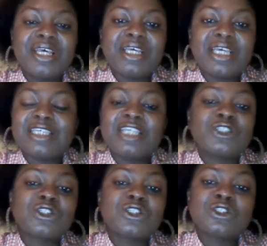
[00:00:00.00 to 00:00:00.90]
It
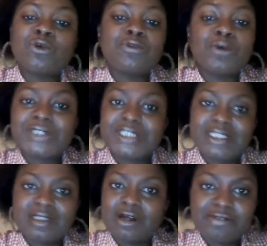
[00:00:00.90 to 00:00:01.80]
just so forced
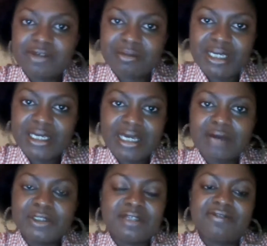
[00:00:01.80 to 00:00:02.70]
itself on me. I
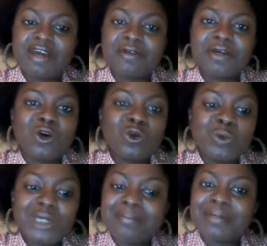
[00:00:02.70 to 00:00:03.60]
was the very
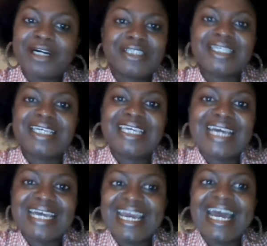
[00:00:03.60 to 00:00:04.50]
unwilling party,
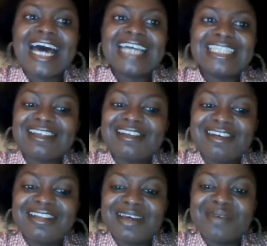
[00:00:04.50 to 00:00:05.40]
and I had to
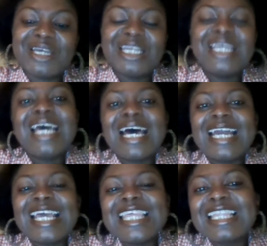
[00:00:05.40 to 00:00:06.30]
learn them. And
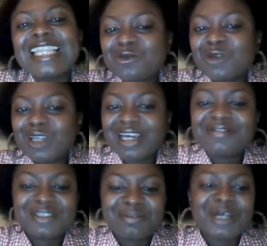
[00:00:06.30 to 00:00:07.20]
I think that's what
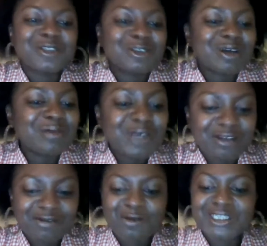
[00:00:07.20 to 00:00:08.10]
life is about. So I'm
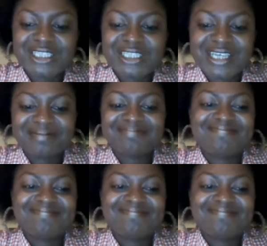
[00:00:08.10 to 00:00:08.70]
looking forward to that.